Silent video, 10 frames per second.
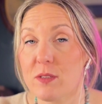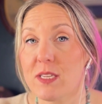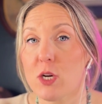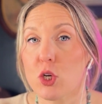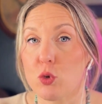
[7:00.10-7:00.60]

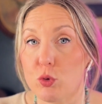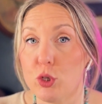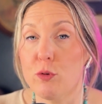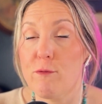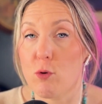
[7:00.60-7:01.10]
there
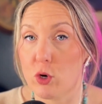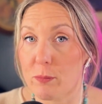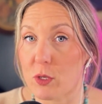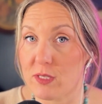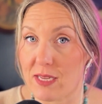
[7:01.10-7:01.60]
grew
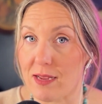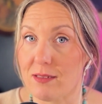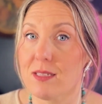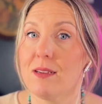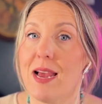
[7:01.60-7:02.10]

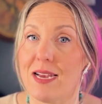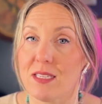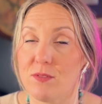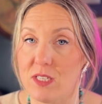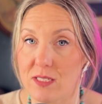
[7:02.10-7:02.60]
4% as
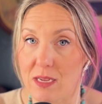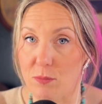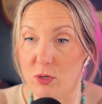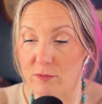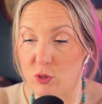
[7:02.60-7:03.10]
of
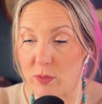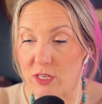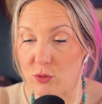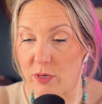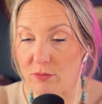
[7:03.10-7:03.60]
December of
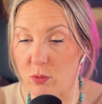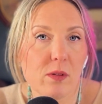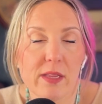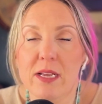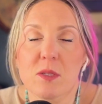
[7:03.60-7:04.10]
2024.
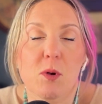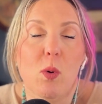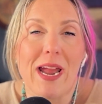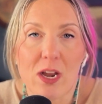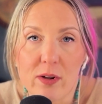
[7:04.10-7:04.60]
The Hillsboro
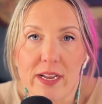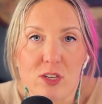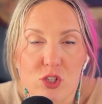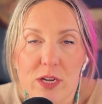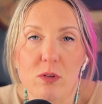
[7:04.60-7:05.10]
area in
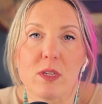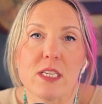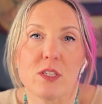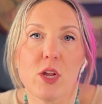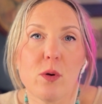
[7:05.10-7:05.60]
general
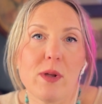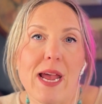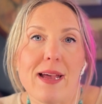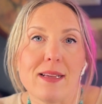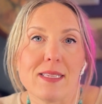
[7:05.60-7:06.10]
is known
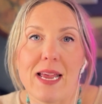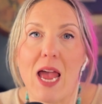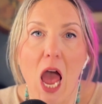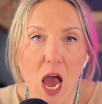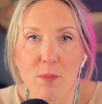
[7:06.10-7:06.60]
as a
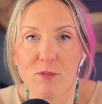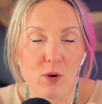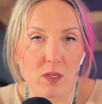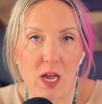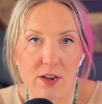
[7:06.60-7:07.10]
hub for
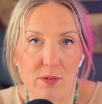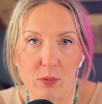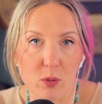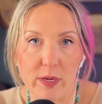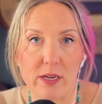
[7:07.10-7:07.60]
a lot of
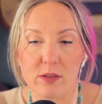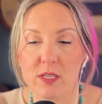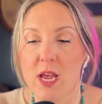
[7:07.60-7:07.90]
employers.